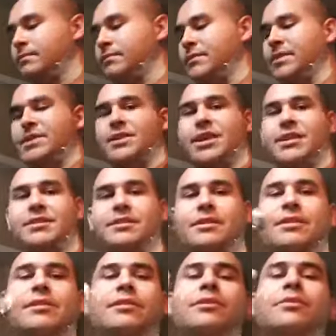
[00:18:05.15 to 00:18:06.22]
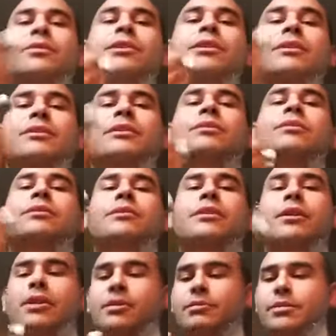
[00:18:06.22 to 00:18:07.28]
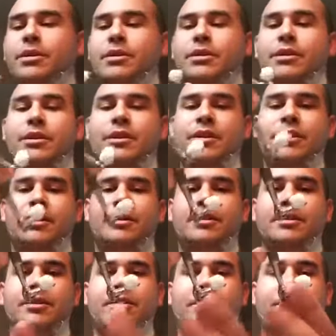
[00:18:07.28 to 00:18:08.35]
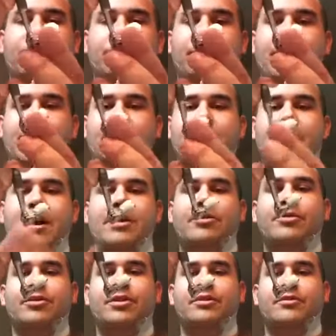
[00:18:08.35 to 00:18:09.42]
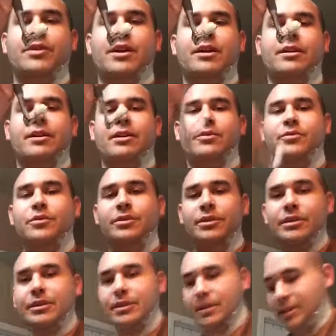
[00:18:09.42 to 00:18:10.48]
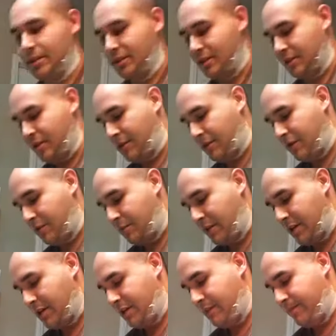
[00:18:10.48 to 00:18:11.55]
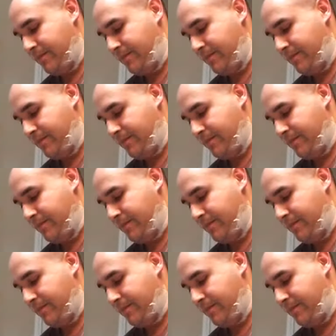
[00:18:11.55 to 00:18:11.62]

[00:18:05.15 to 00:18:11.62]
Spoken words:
And see, that's like going up, the guard will pop down on you if you're not careful. And cover the blade.